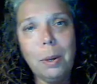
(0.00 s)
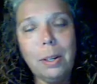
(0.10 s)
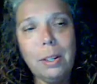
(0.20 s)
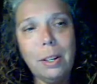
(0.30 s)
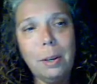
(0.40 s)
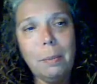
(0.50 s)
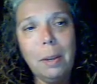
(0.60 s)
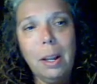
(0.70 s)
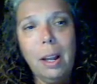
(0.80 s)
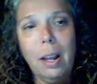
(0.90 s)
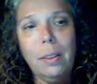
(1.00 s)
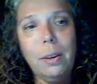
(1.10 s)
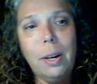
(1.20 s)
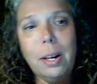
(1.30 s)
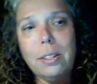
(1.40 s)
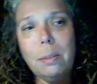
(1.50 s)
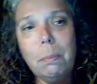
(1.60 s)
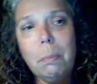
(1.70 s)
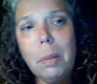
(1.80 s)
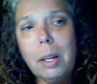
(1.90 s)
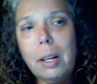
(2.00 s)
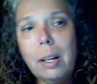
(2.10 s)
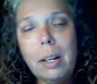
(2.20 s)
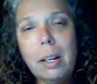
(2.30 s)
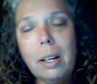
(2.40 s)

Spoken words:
but there hasn't been